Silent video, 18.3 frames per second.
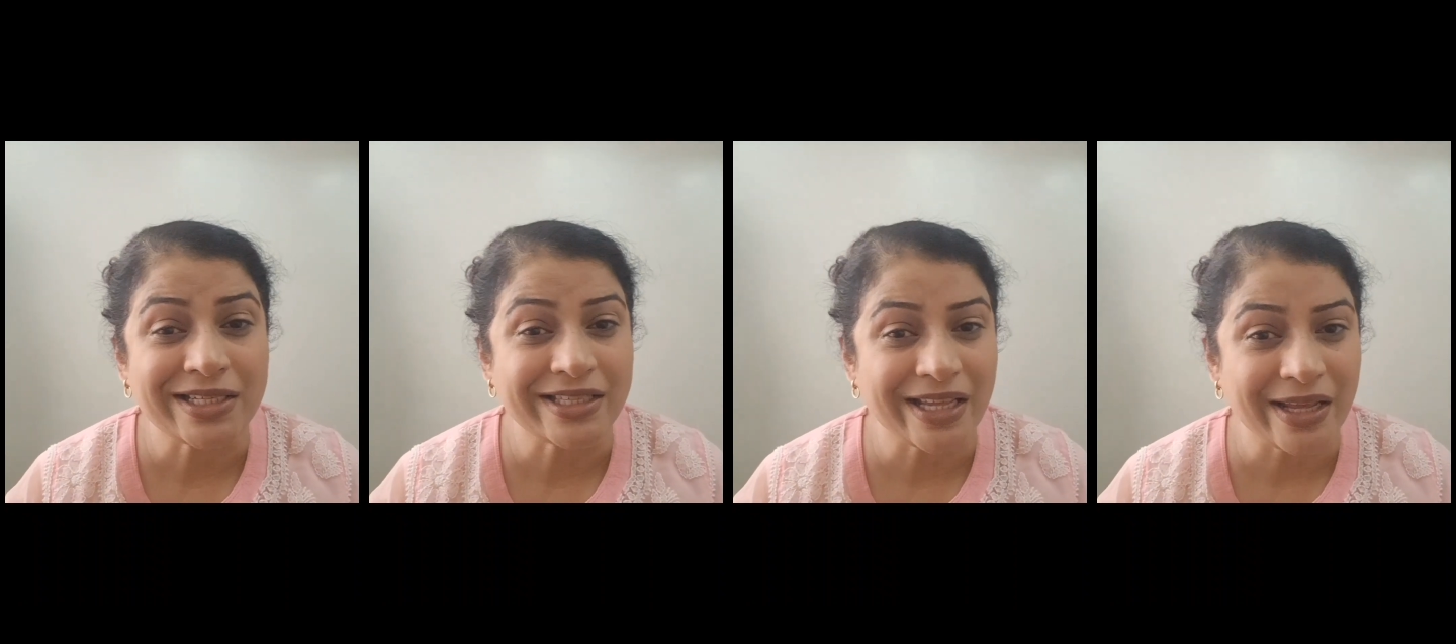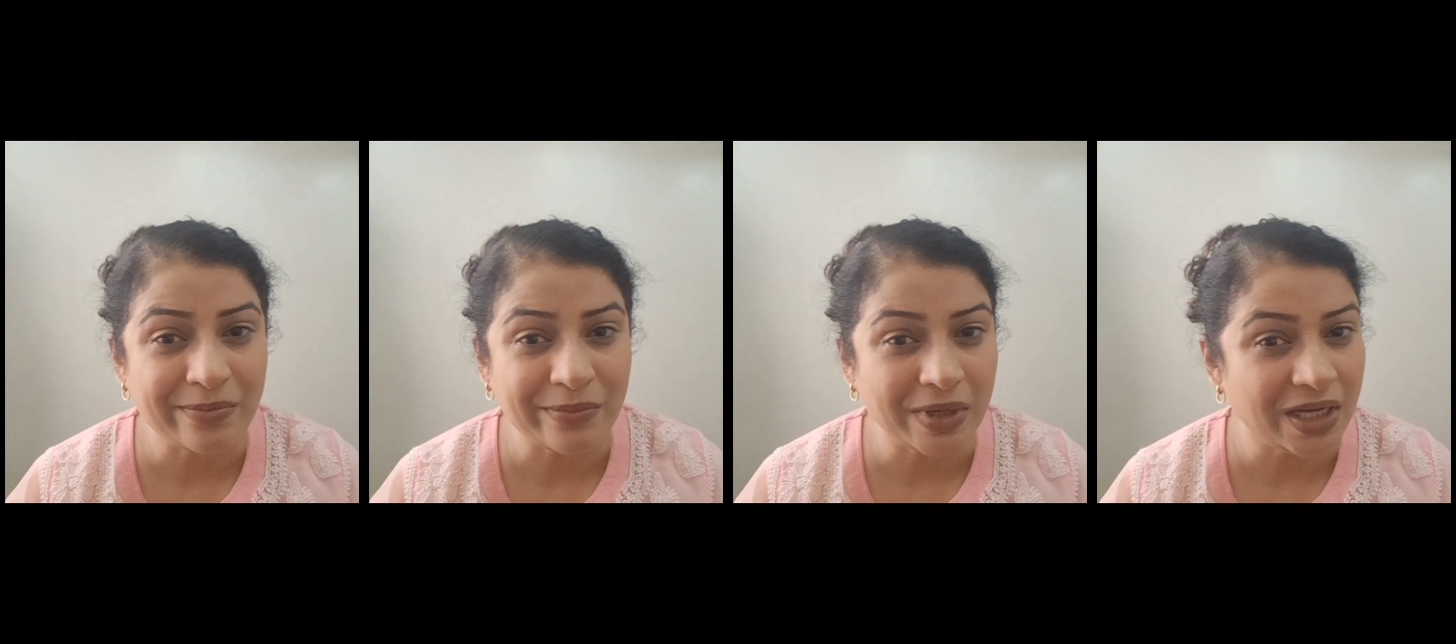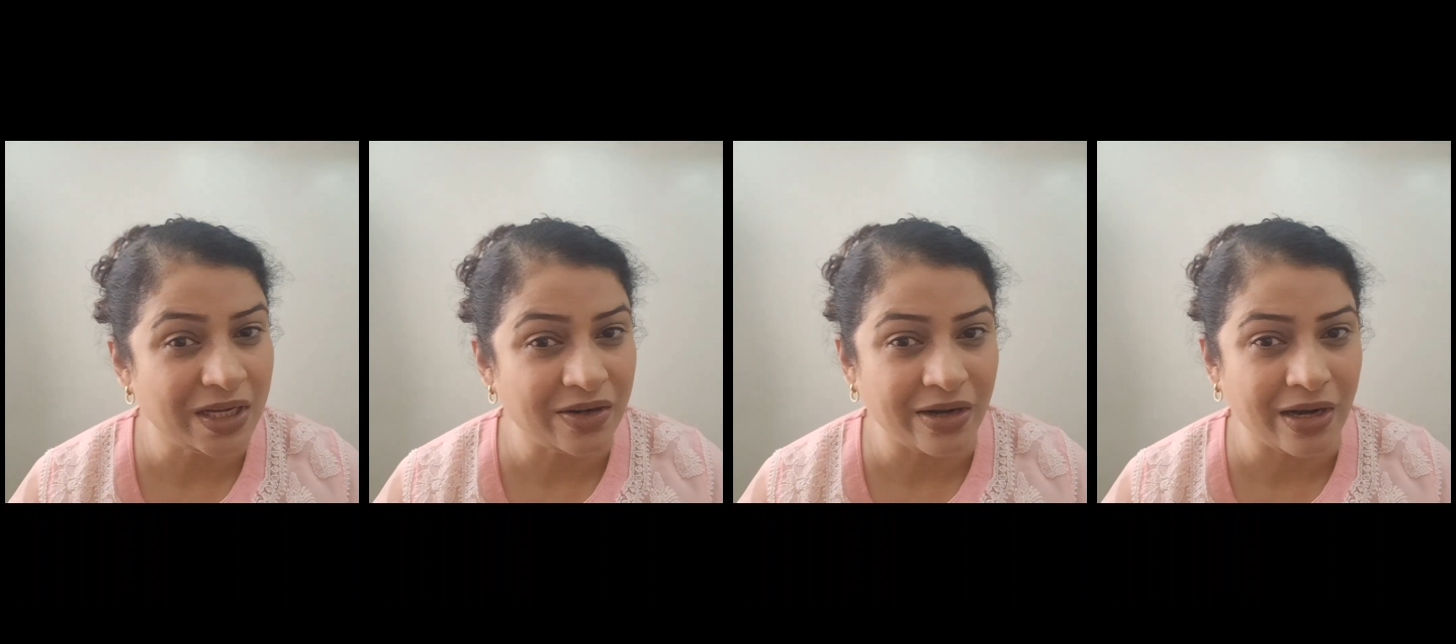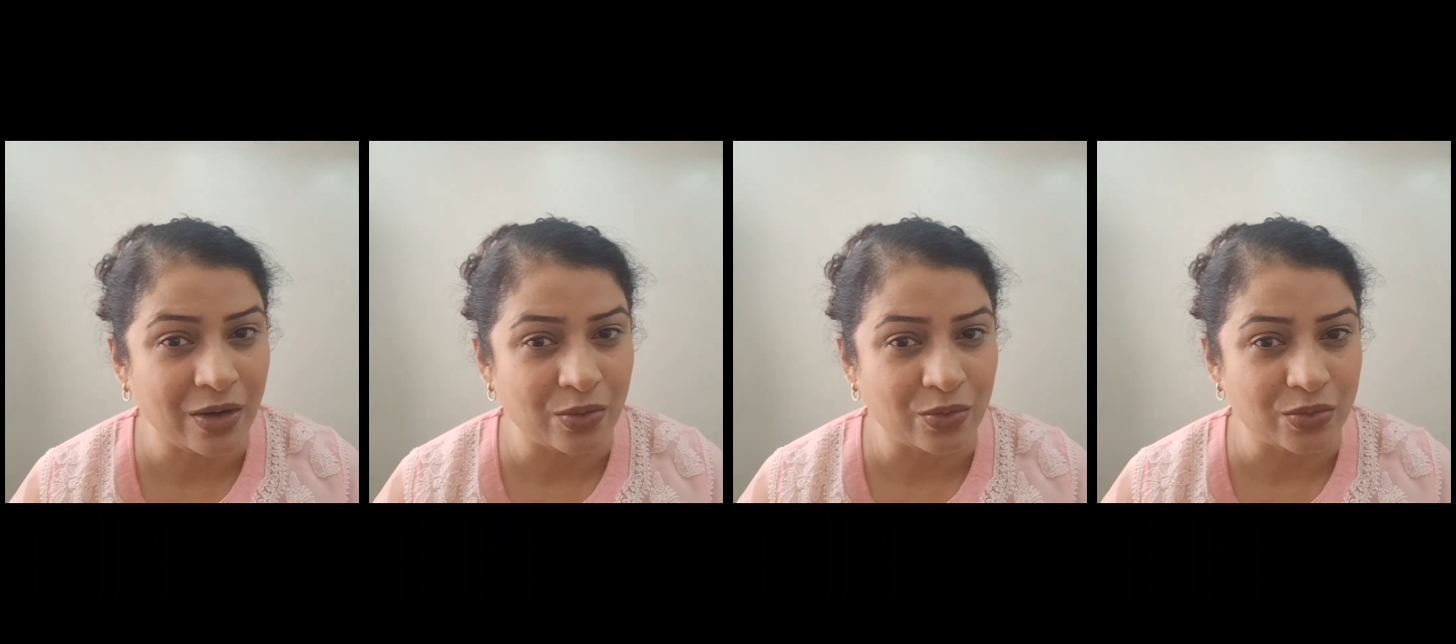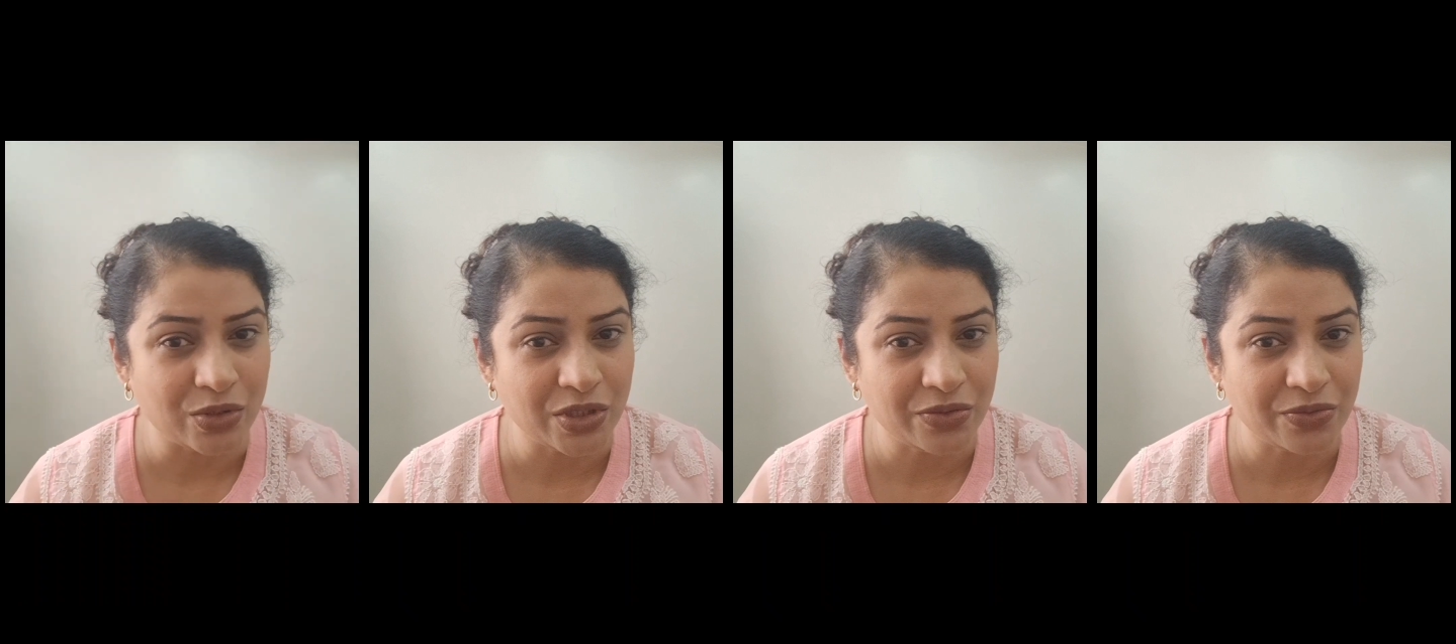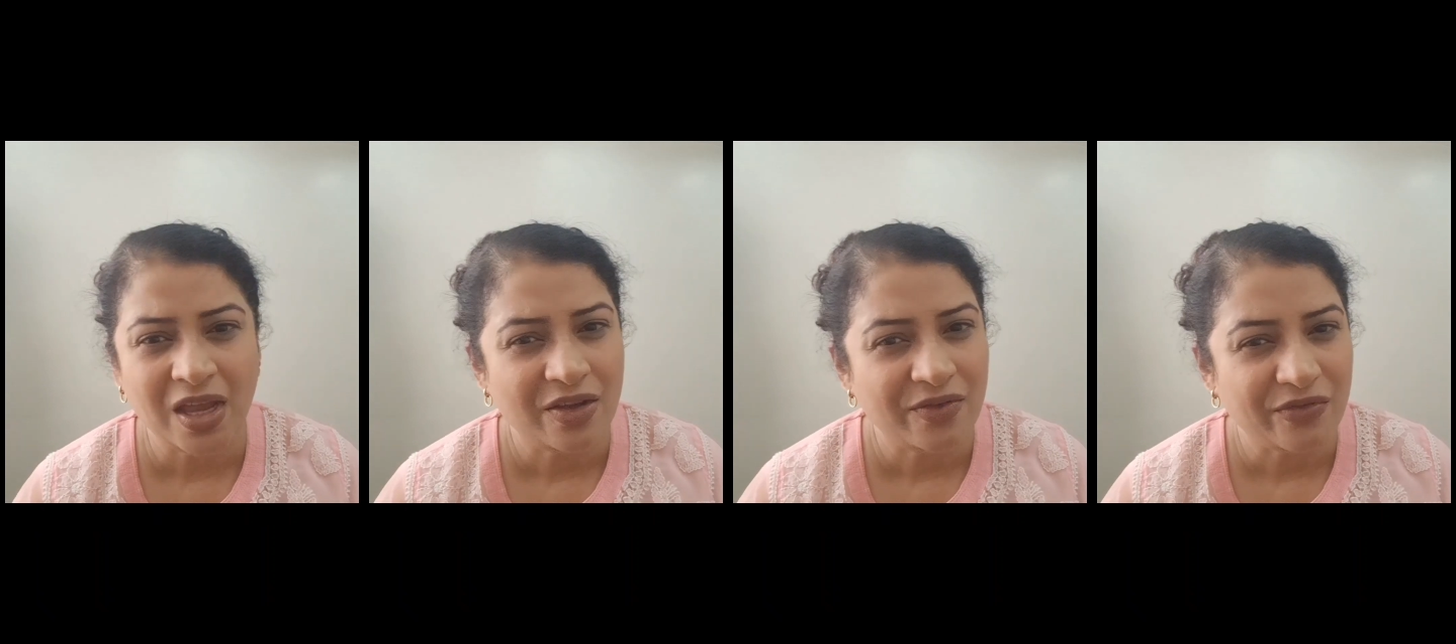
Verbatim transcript: them around.